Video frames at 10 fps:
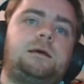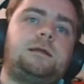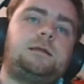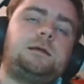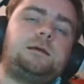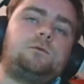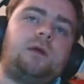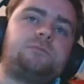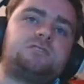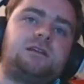the
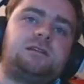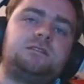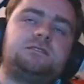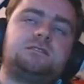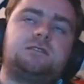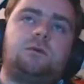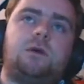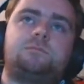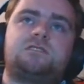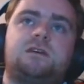website, TGC
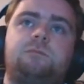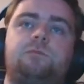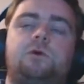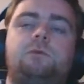website, but